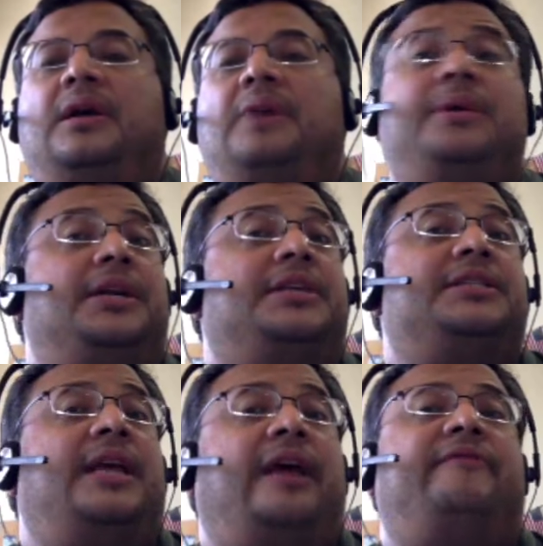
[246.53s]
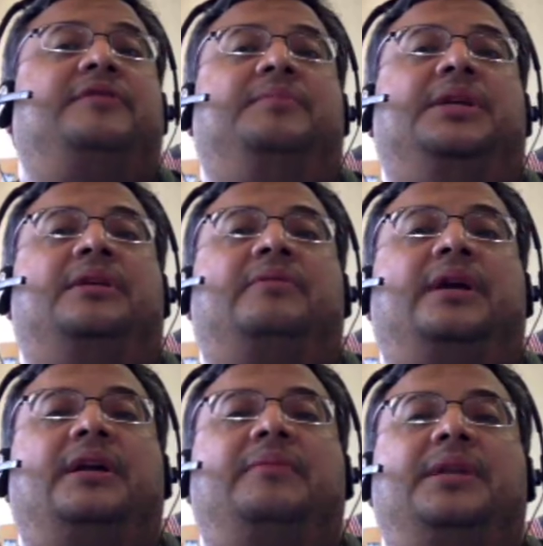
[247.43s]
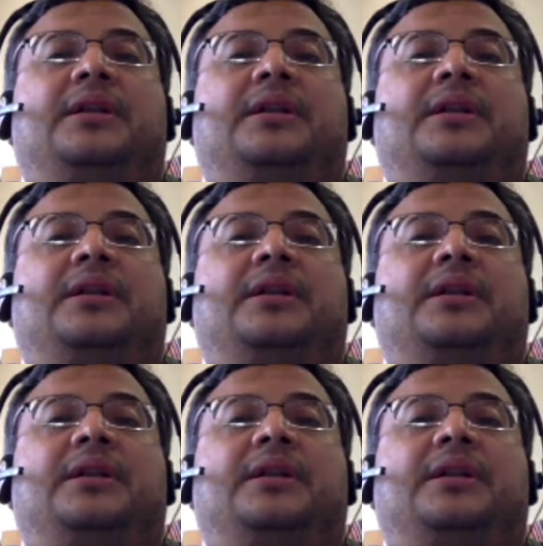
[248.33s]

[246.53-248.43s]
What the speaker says: but it doesn't have to be, right? I mean,